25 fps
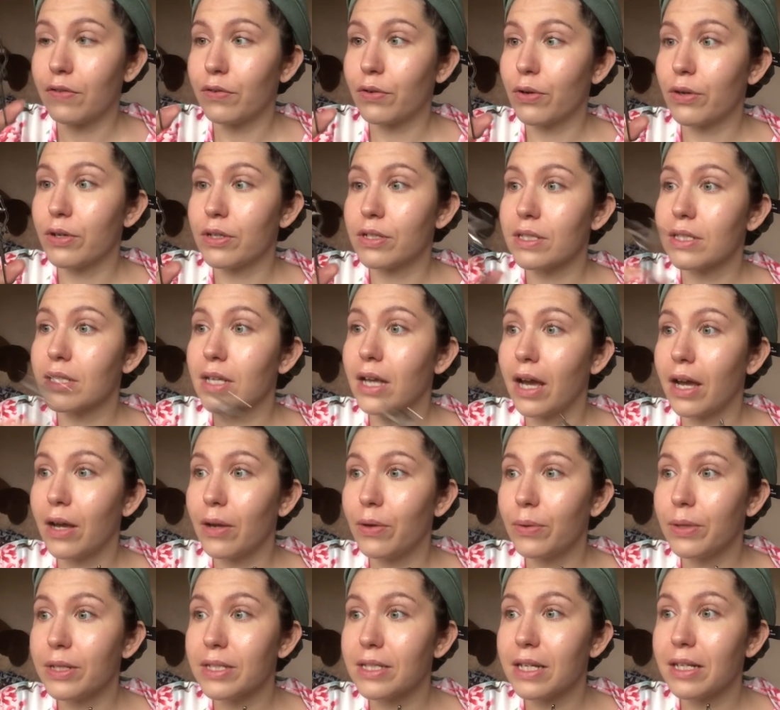course, I
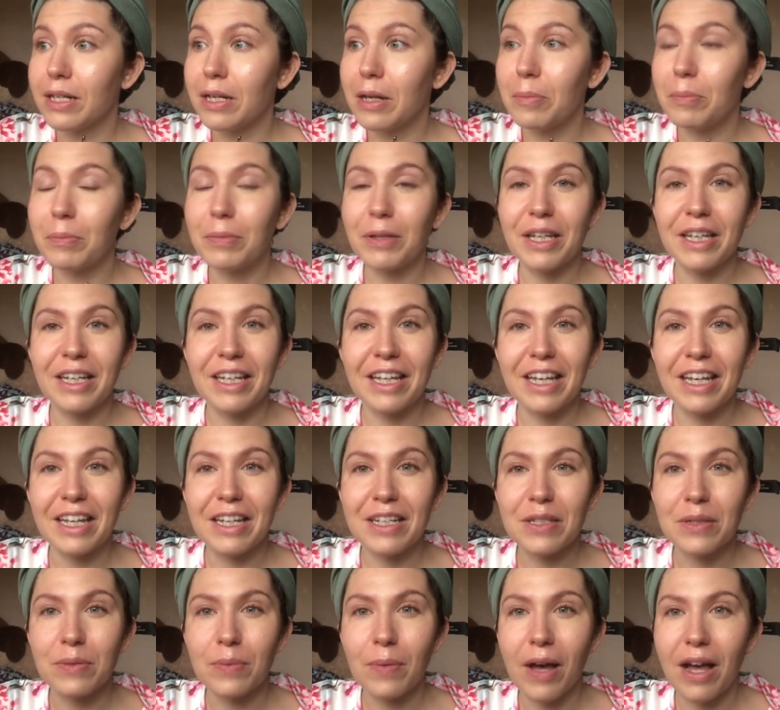always end up blinking
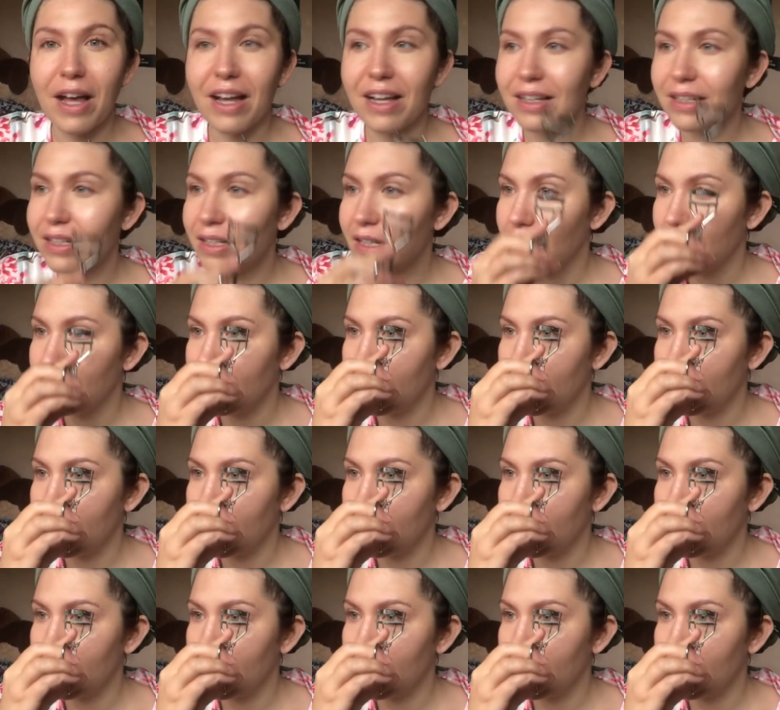as well.